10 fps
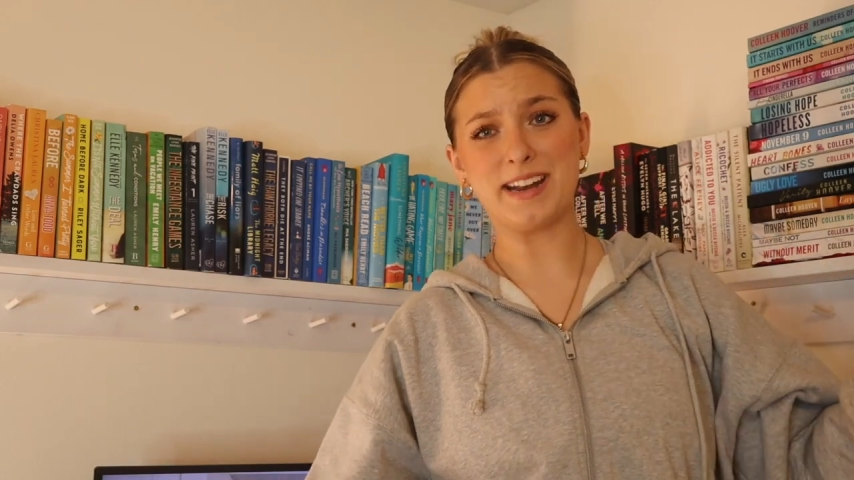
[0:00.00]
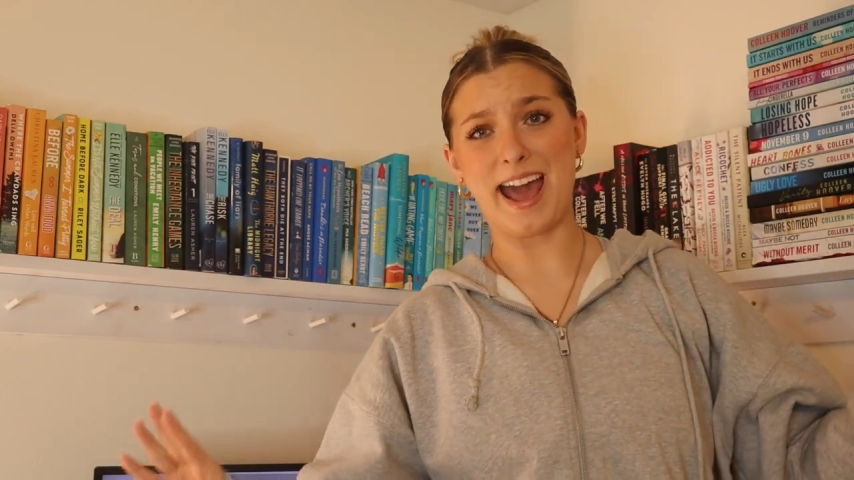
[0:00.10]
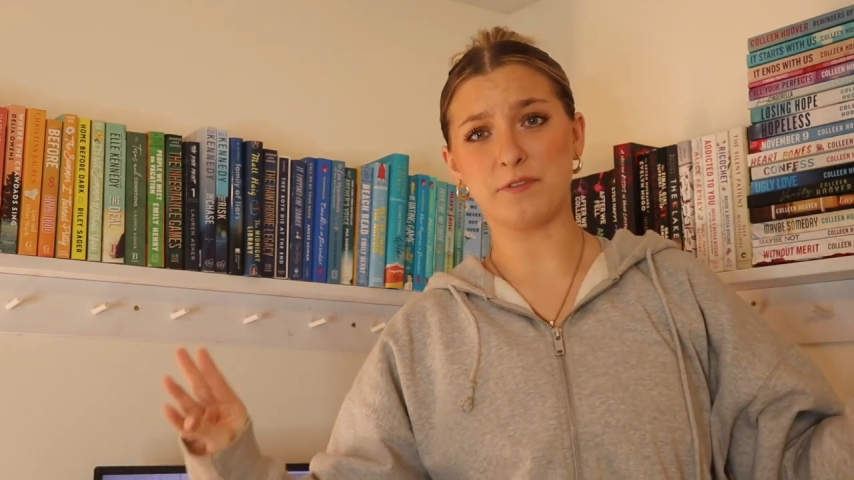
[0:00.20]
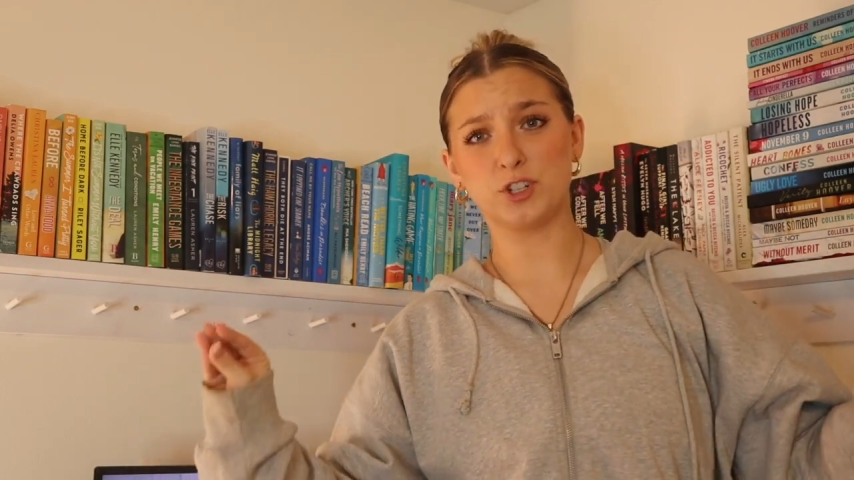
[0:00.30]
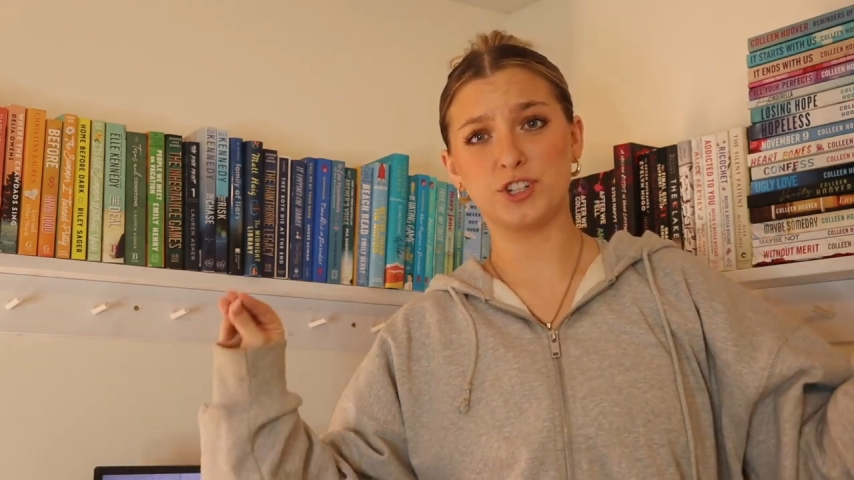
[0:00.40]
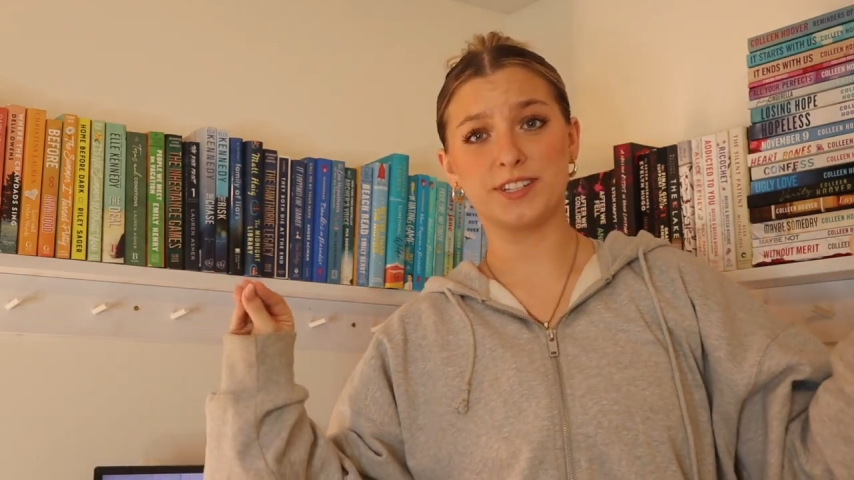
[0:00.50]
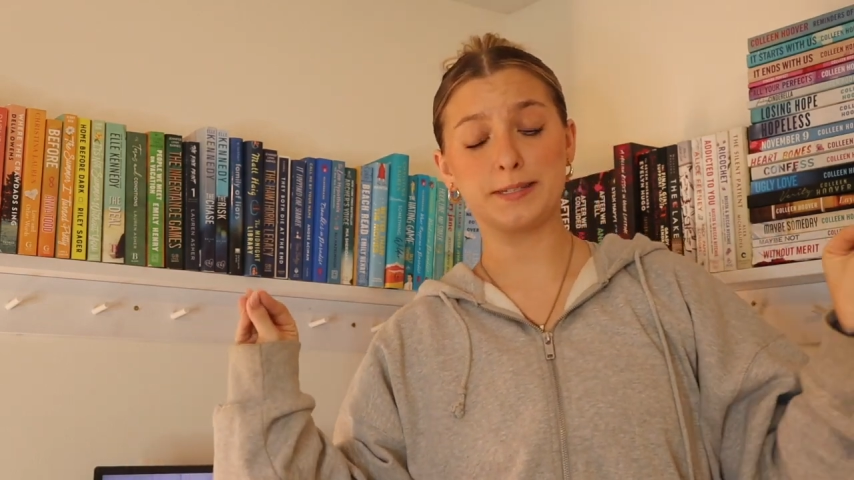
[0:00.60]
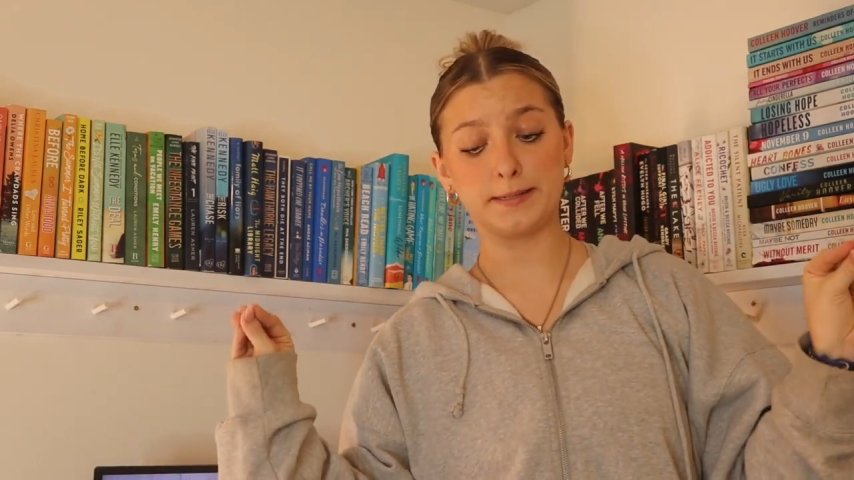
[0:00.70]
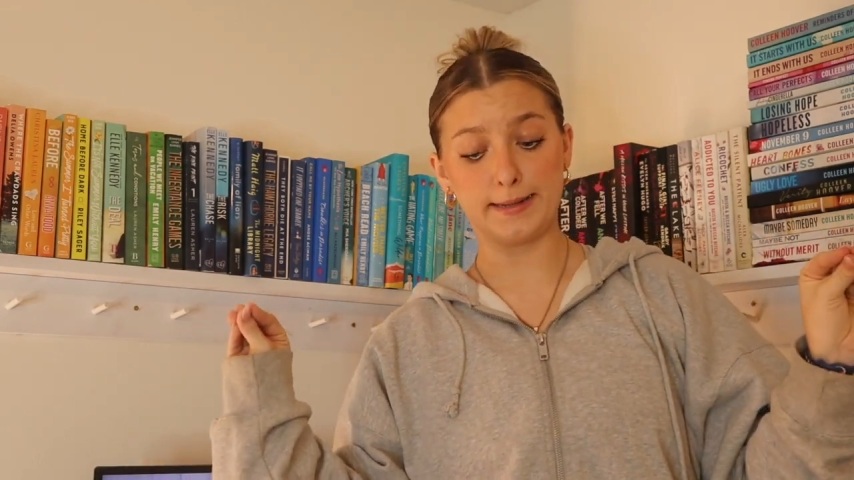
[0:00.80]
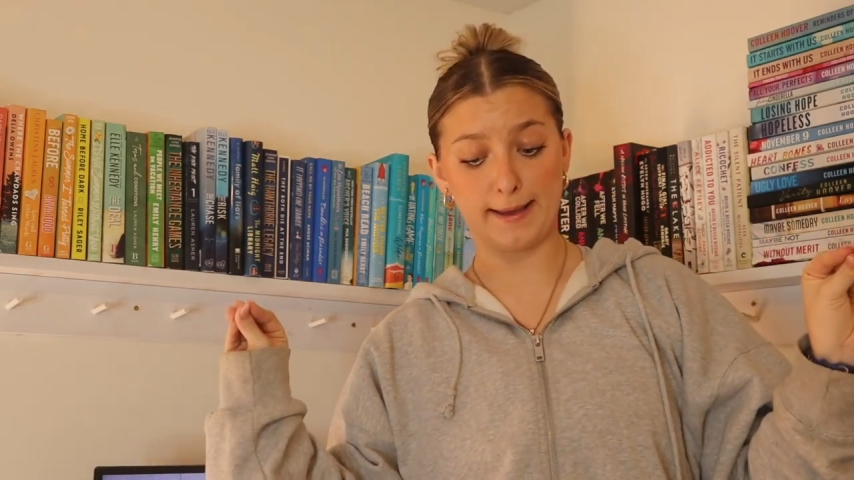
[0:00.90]
After
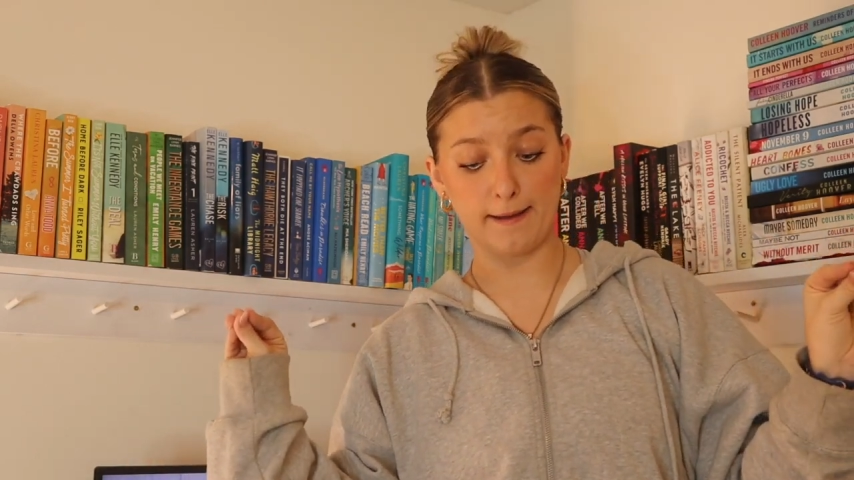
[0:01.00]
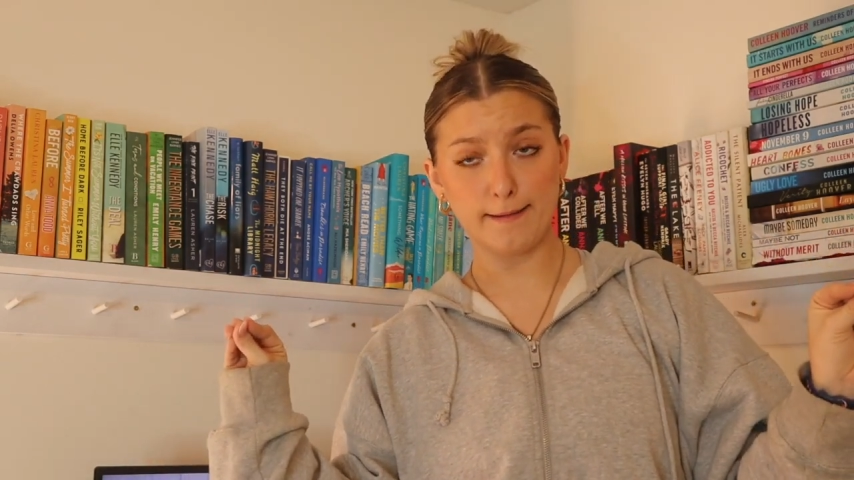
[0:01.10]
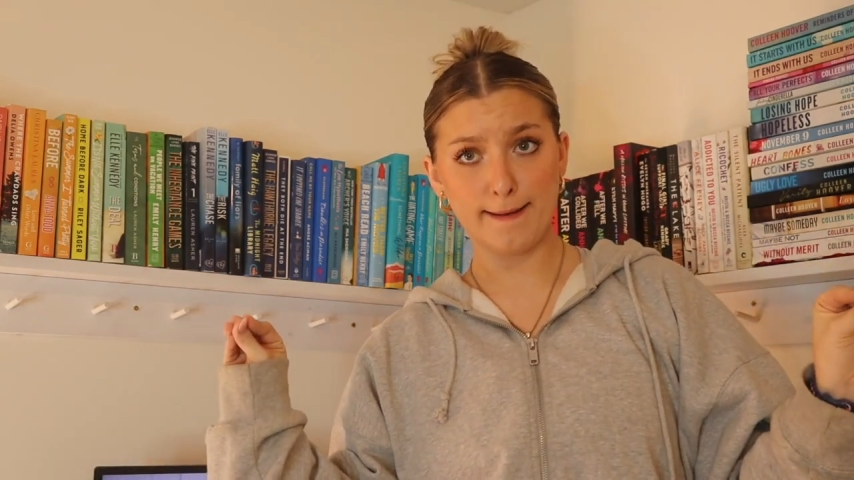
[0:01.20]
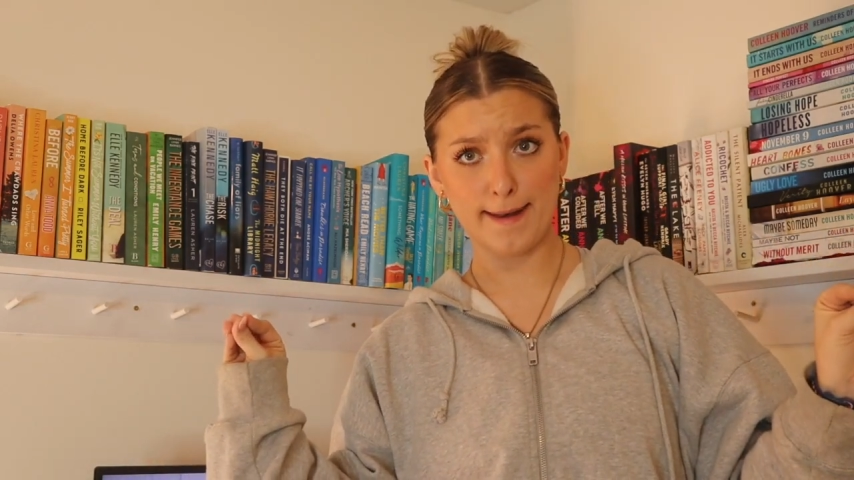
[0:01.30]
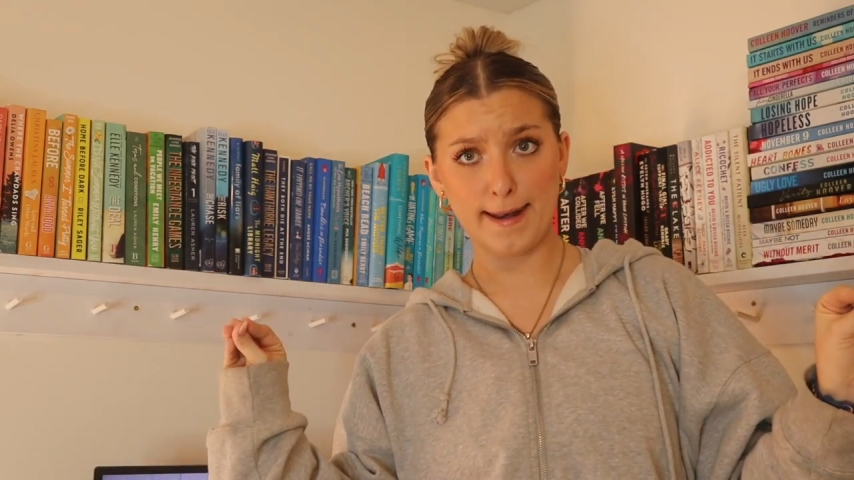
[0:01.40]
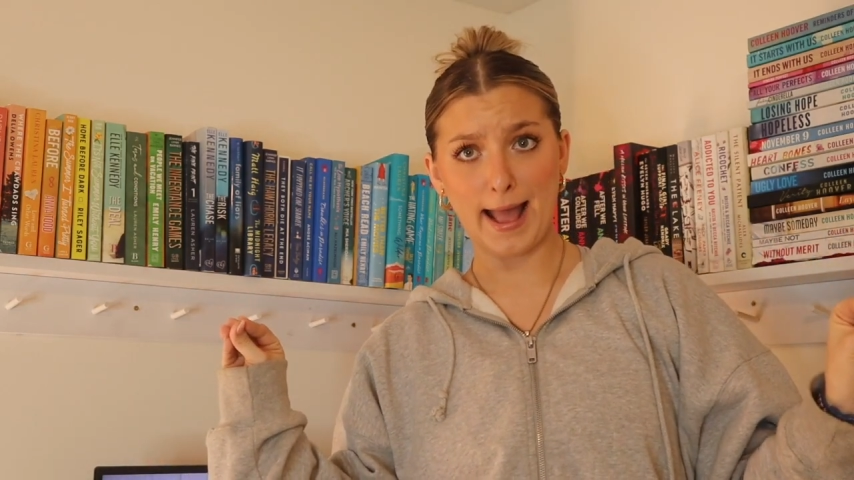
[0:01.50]
stan.